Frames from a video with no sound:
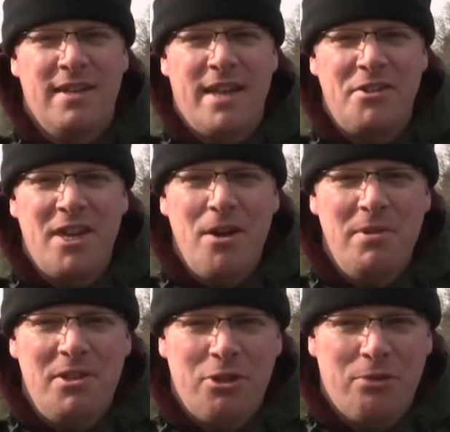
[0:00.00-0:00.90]
Now, to go
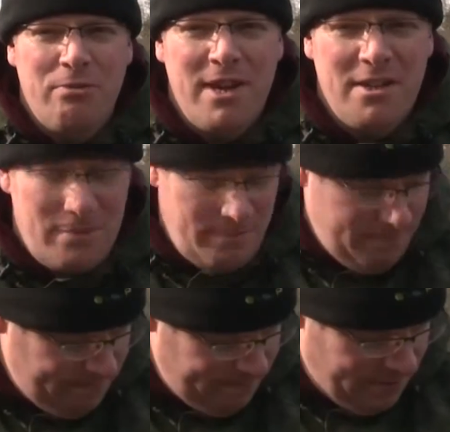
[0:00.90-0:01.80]
with the Chod Rigs,
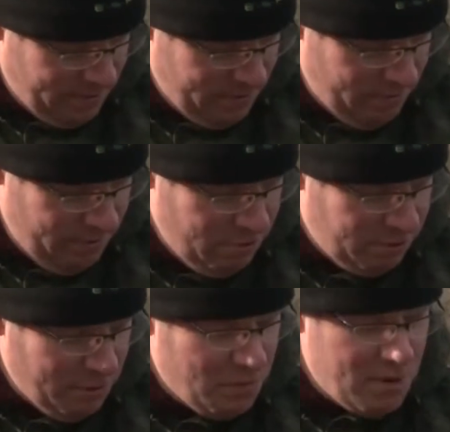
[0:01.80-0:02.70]
we also bought